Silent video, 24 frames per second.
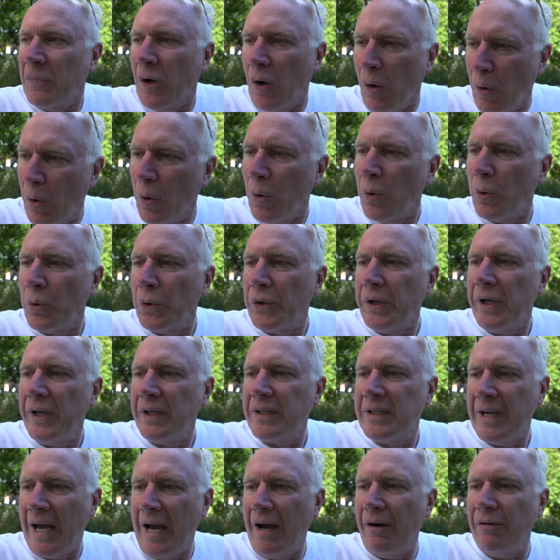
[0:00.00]
old
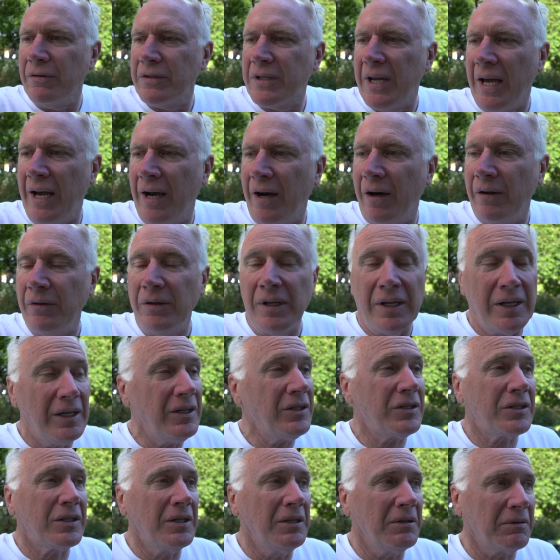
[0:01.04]
downtown that
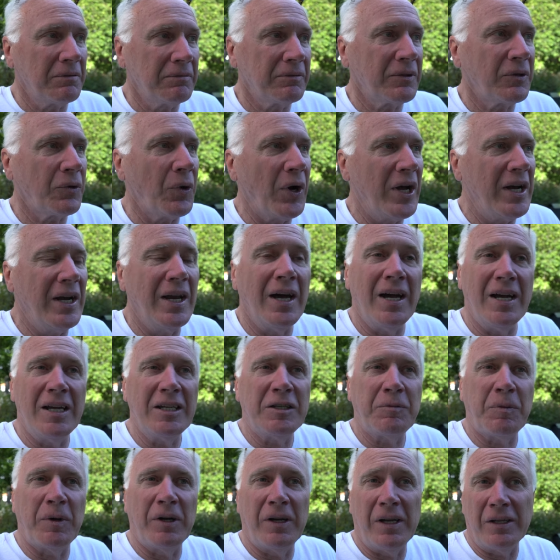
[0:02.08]
is quite
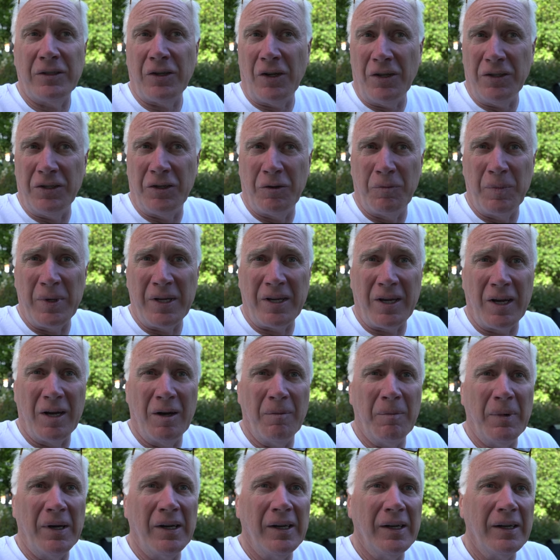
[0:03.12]
nice, but it has also
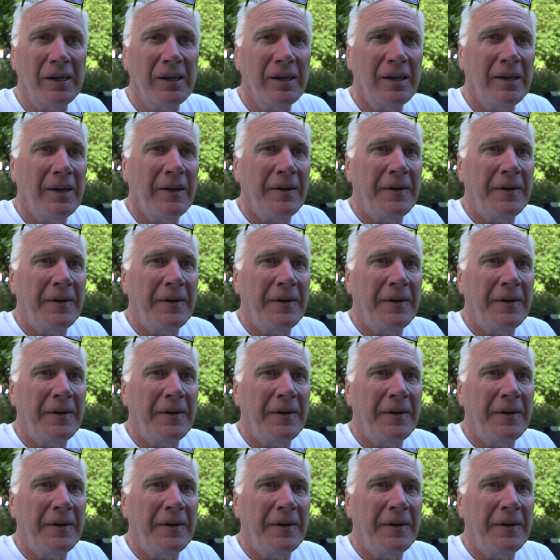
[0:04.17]
become a,